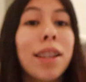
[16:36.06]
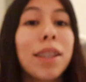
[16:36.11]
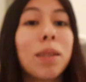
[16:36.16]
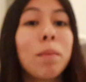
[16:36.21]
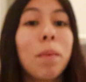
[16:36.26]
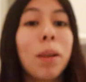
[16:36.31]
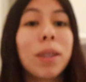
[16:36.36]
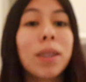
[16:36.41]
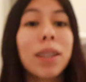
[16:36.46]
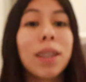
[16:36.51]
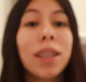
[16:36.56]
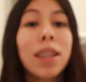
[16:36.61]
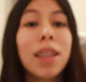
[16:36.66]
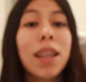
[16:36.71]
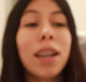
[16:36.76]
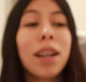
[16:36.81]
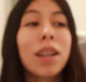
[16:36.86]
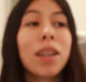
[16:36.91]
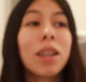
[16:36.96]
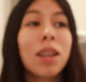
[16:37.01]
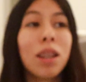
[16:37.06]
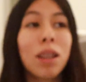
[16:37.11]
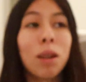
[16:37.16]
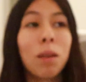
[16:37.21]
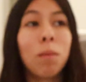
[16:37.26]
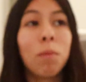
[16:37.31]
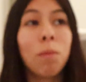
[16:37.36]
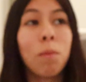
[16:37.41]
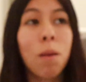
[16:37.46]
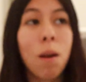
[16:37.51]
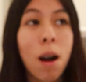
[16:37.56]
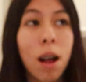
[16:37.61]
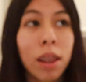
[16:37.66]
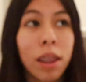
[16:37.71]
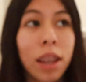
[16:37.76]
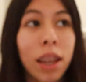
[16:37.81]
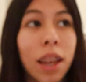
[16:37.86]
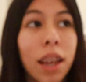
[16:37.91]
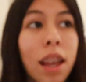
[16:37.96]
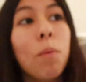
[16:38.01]
is basically like another
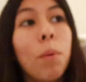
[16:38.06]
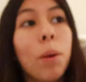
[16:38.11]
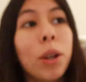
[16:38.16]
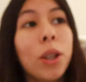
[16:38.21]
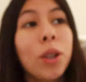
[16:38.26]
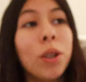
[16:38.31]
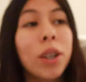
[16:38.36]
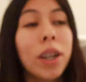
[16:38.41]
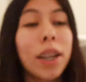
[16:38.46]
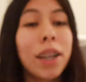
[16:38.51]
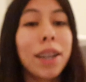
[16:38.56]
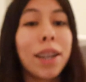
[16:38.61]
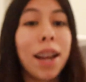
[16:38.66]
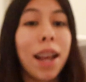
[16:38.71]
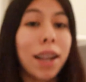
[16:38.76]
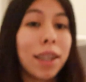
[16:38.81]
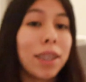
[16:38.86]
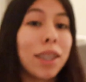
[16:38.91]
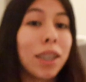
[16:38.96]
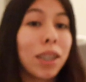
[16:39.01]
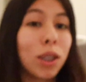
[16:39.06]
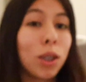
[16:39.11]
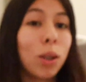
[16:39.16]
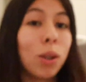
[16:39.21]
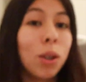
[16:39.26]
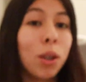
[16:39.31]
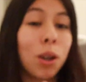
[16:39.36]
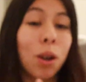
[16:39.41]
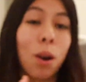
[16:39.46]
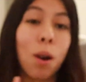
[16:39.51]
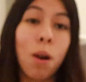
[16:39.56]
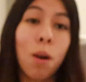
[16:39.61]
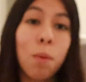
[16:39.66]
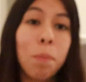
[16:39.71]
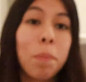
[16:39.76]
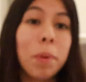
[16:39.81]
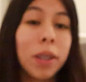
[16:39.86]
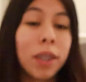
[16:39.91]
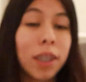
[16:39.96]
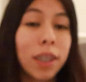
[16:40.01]
wallet where you connect it to your
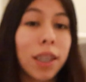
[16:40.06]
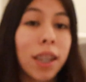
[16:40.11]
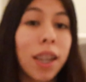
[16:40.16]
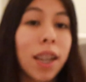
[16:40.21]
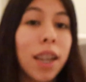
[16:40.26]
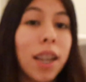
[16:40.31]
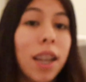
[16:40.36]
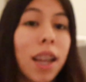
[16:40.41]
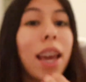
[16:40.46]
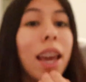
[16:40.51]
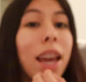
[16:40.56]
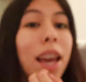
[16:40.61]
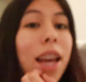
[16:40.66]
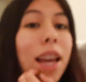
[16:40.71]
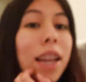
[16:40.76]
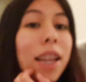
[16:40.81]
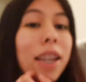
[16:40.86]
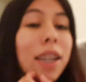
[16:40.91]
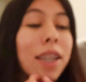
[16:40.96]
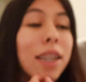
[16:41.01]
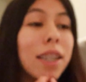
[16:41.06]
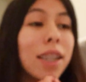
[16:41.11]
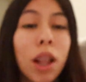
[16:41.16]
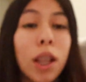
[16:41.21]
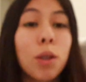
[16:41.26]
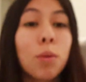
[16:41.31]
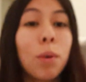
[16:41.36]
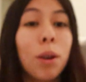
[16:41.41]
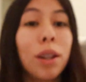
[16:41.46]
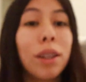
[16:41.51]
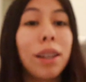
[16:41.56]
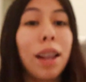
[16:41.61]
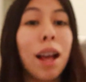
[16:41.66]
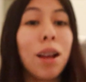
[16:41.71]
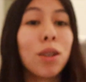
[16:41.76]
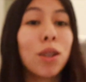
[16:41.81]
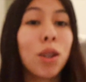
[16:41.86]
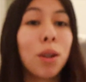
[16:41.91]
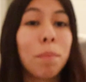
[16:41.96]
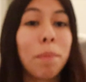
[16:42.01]
OpenSea, and that's what
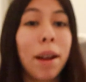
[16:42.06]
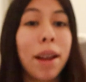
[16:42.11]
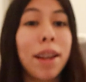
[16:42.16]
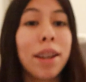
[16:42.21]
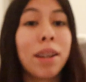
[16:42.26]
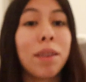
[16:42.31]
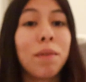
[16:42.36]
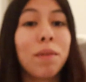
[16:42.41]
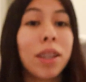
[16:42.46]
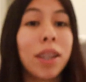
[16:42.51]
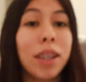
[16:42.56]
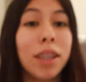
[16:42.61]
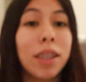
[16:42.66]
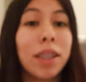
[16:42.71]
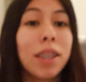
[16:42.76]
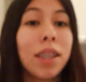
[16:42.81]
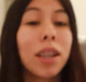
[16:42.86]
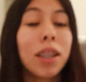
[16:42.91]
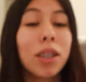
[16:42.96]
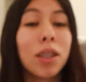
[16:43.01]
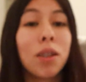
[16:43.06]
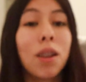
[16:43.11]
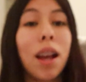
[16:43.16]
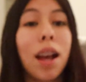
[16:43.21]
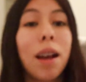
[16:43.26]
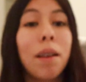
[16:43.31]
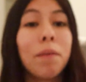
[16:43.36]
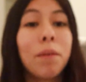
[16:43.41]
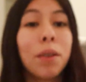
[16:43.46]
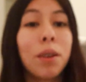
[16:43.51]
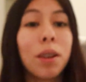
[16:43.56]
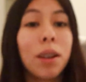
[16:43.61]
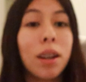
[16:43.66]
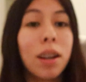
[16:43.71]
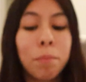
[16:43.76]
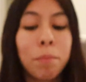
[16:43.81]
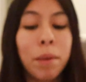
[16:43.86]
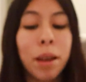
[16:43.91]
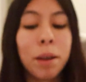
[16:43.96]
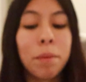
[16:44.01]
allows you to buy NFTs because you have your
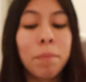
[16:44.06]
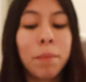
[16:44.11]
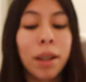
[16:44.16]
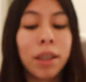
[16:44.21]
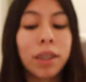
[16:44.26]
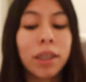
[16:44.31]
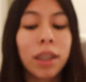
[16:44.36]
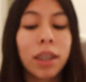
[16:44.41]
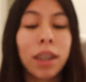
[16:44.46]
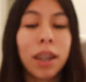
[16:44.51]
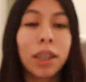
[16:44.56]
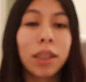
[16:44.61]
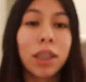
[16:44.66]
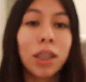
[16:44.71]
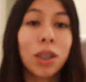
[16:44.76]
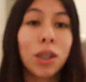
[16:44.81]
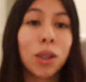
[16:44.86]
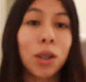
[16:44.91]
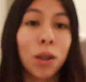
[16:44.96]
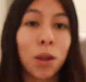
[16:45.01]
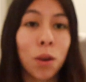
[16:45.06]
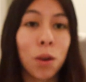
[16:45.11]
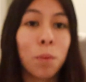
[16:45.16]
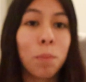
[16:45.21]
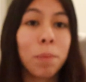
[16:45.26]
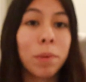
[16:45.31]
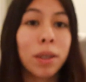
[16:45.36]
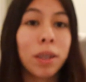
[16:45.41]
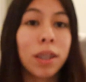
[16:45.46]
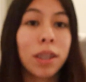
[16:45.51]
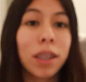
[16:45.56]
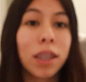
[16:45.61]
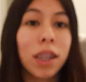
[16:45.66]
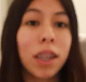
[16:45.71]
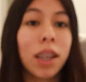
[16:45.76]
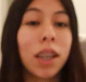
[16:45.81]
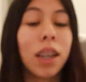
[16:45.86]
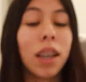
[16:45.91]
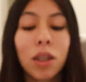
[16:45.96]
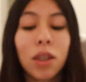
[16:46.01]
MetaMask connected to your
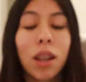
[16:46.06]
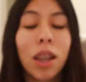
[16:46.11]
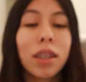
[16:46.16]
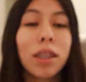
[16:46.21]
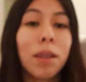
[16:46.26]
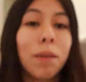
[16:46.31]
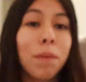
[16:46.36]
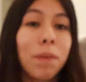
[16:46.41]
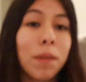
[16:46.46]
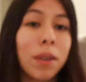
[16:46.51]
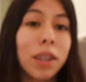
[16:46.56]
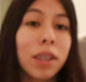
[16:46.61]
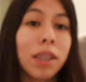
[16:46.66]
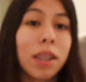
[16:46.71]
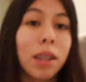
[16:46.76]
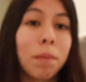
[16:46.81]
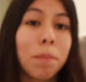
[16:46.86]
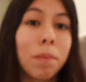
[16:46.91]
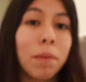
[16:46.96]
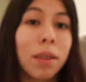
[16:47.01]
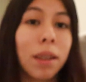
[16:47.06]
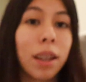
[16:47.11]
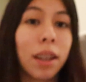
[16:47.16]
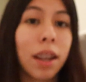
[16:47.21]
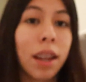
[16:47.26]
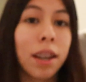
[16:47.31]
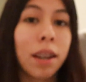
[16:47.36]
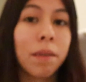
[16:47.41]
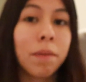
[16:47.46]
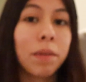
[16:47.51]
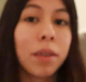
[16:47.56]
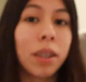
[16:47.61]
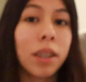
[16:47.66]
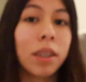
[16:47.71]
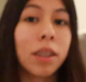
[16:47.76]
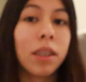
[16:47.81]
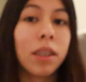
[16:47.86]
OpenSea. So that's the first step with like NFTs.